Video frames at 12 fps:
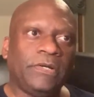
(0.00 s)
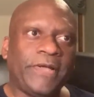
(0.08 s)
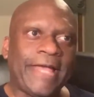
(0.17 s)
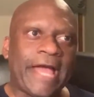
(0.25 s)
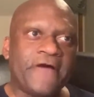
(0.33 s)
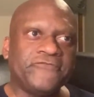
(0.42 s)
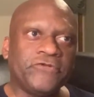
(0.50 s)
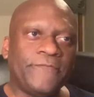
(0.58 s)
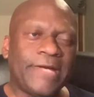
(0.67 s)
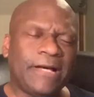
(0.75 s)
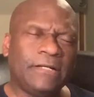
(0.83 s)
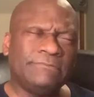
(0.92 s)
after
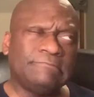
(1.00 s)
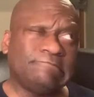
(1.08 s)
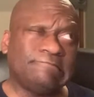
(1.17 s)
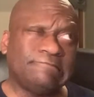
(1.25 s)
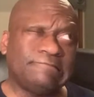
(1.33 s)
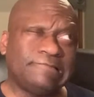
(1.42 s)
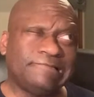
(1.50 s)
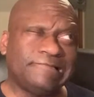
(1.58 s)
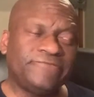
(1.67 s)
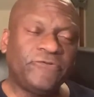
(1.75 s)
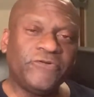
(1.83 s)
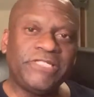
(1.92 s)
about uh,
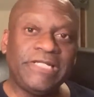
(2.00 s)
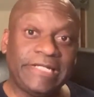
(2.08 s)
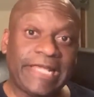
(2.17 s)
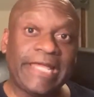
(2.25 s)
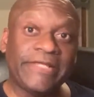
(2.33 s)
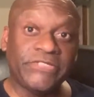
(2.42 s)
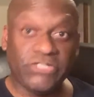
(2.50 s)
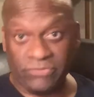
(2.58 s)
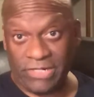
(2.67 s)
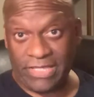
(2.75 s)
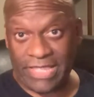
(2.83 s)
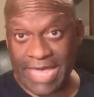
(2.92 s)
14 days
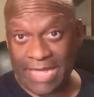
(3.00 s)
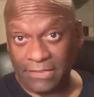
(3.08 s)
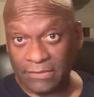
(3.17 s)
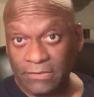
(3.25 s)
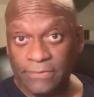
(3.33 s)
straight of that,